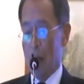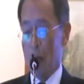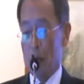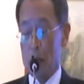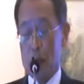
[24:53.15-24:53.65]

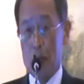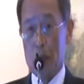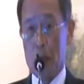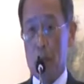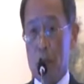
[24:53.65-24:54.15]
say that
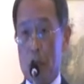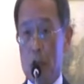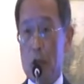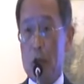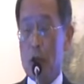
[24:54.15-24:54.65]

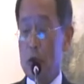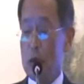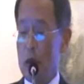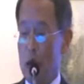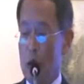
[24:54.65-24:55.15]

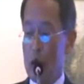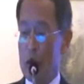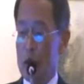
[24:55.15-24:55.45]
PJCA